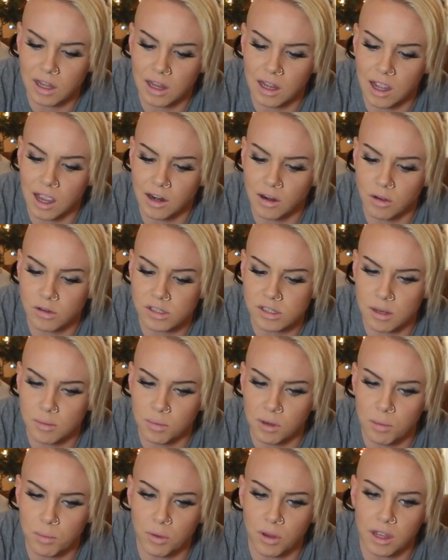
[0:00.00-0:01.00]
I know some
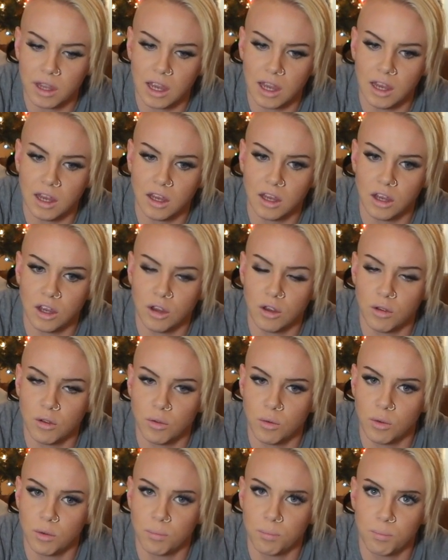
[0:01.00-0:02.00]
people
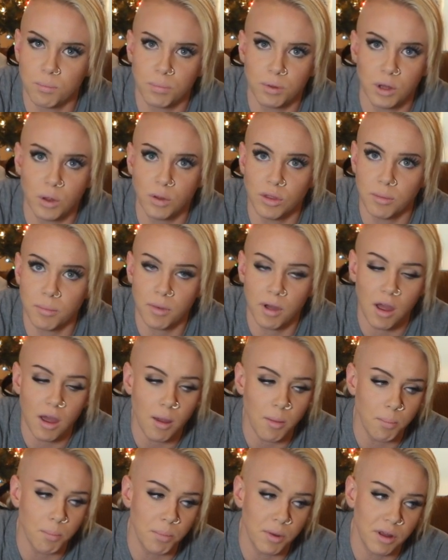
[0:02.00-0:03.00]
EQ would blow them
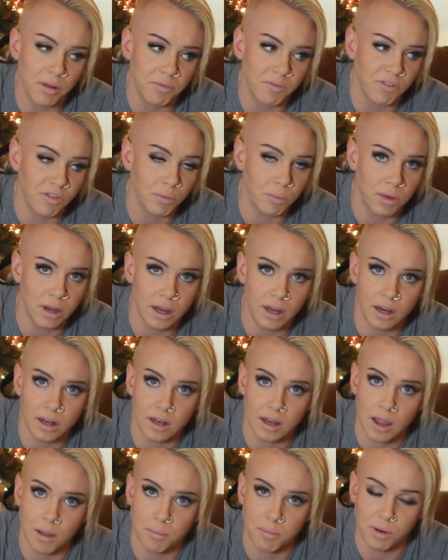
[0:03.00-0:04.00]
up, but for me
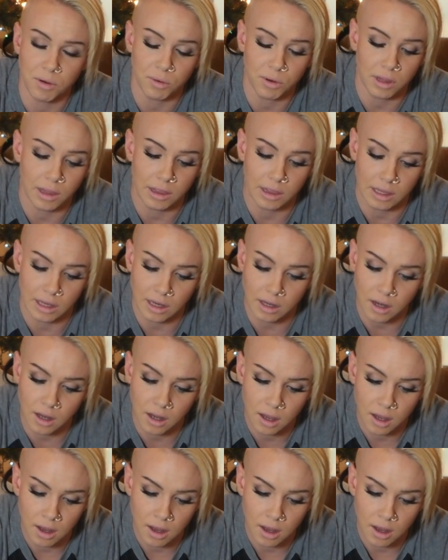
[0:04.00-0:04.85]
it kept me really lean.